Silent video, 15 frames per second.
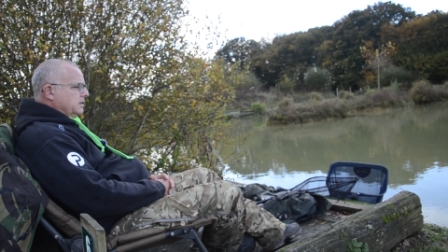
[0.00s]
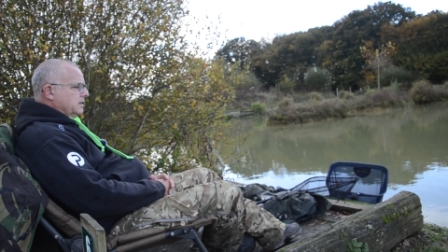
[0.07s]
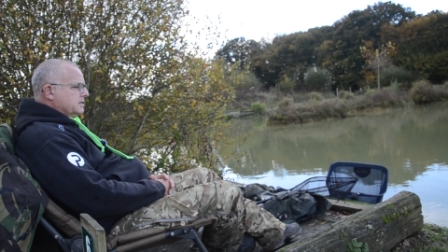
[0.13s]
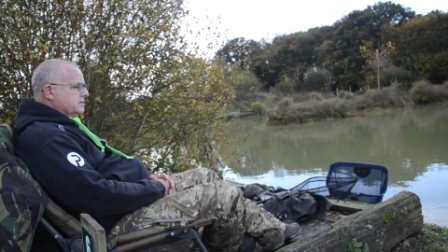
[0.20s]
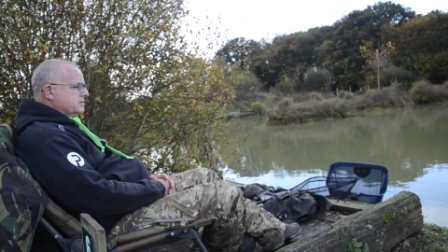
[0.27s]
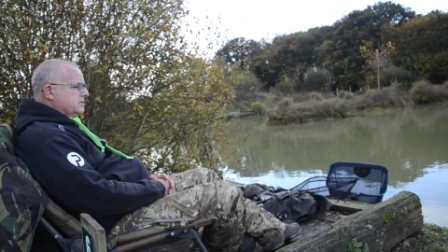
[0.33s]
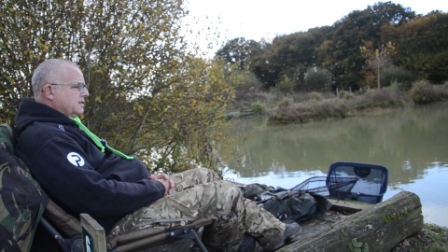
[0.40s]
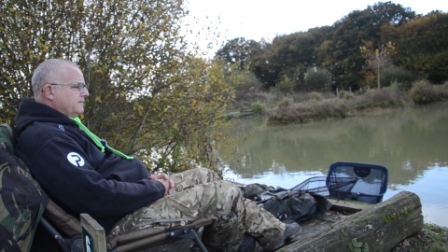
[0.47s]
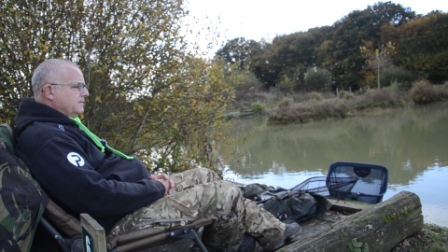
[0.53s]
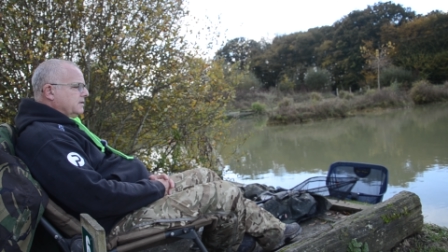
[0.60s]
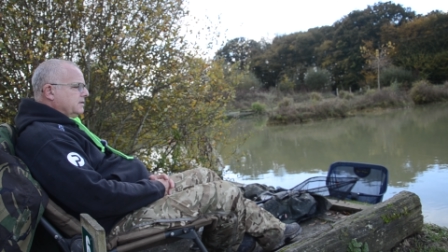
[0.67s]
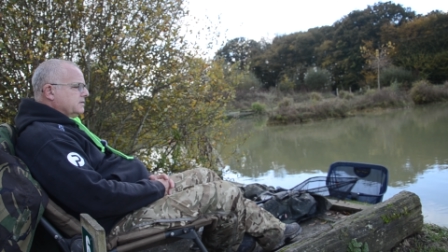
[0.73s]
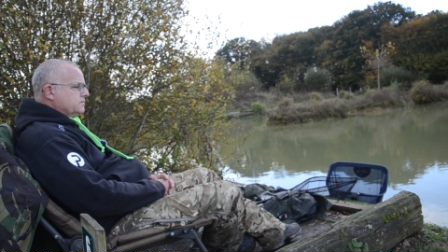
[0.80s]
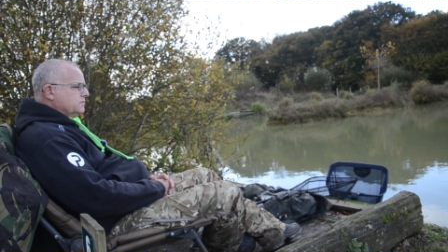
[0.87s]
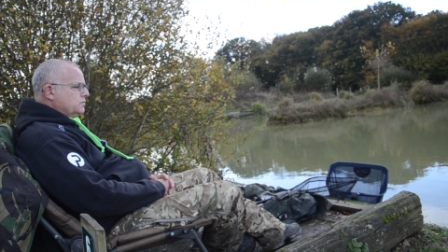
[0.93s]
As I say, I haven't
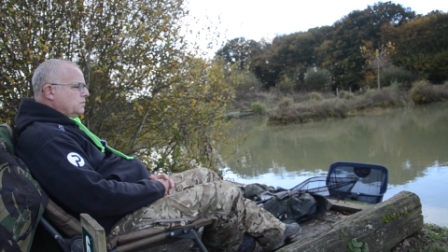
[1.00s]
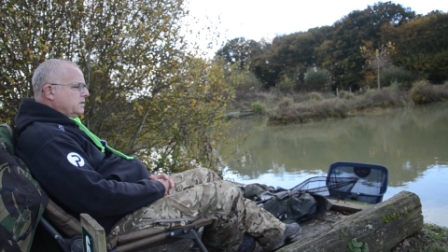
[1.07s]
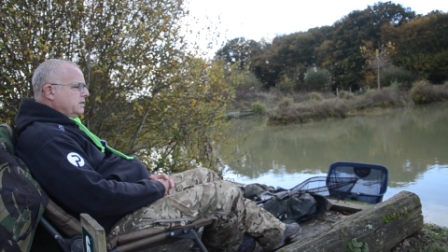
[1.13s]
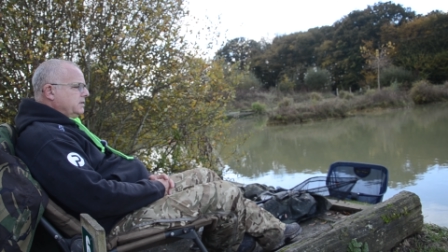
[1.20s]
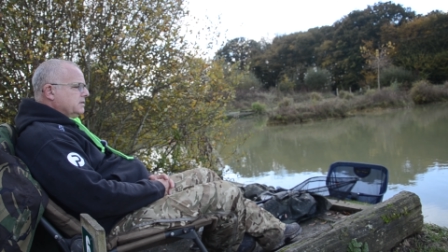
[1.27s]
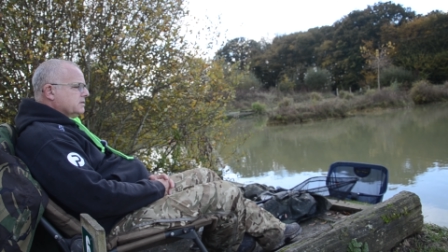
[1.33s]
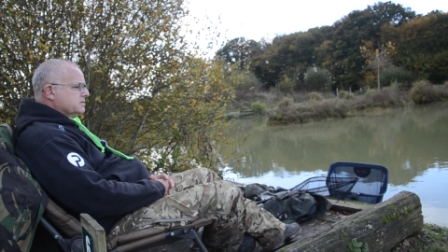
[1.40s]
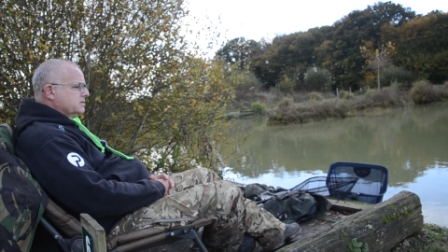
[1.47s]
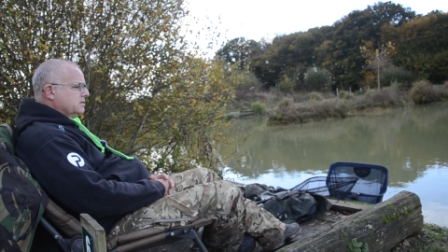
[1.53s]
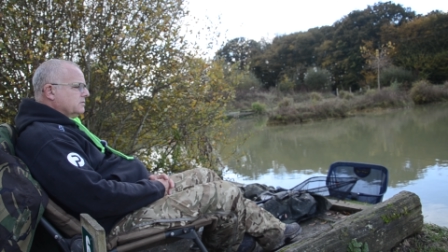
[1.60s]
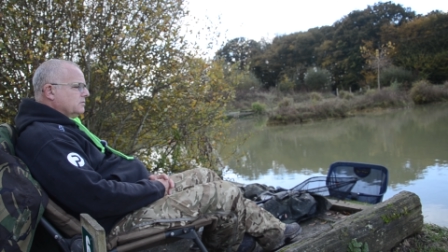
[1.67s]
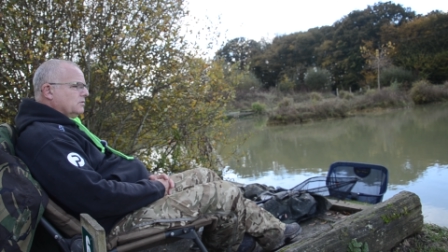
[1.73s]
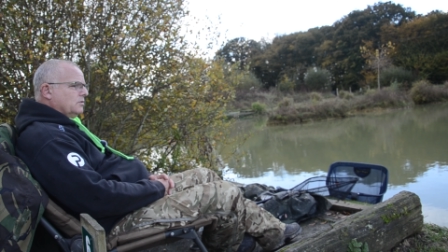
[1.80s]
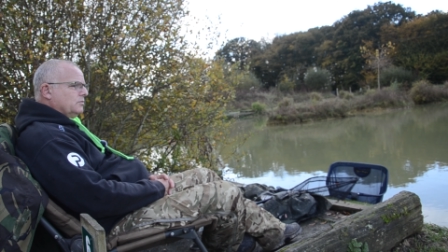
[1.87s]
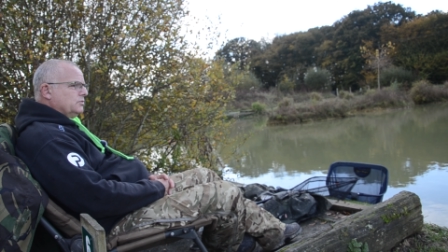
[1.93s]
done this for 20 years, so
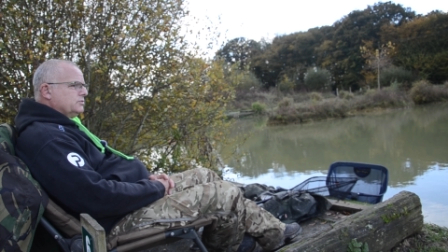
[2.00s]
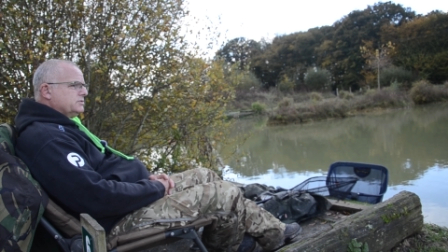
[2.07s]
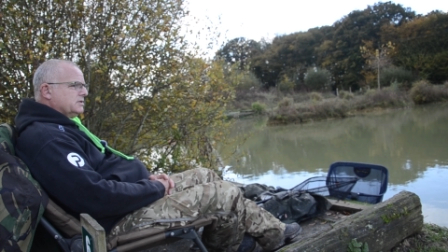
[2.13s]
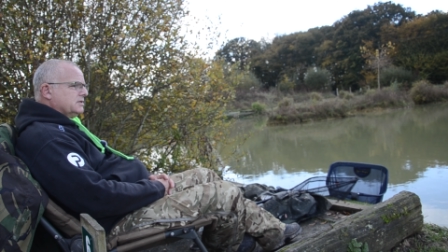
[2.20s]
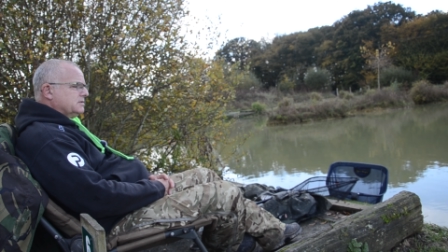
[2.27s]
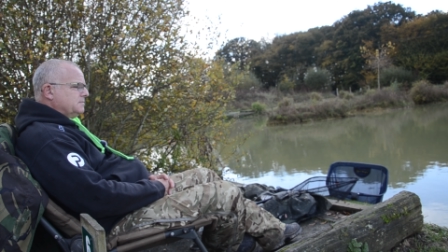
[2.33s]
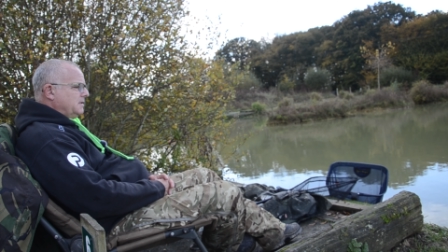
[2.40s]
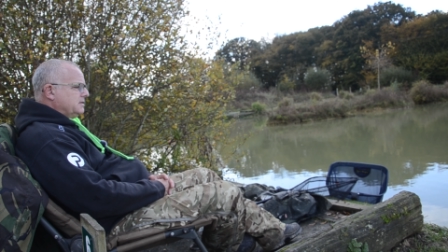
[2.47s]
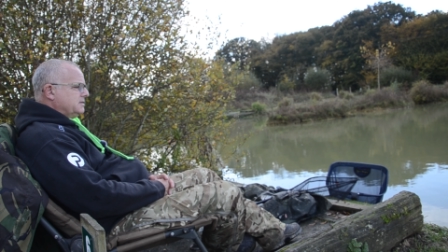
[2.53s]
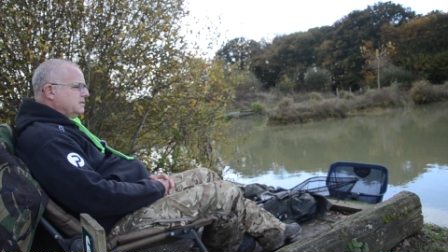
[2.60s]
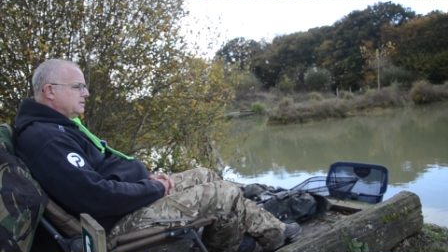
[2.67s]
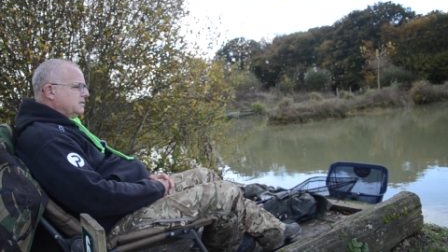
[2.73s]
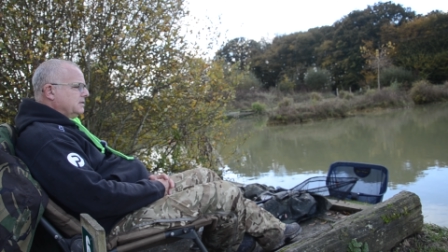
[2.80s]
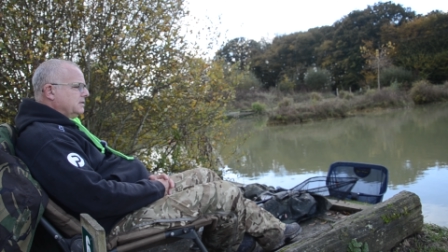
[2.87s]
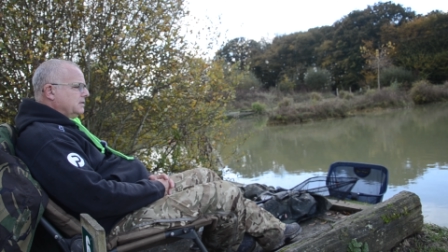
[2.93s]
I wasn't
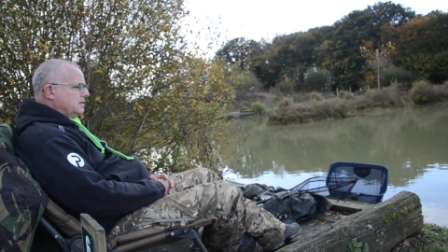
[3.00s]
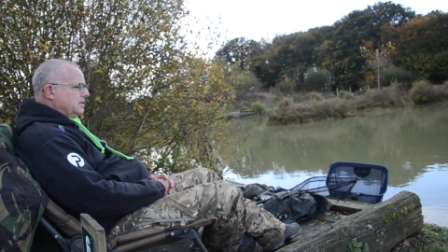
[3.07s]
expecting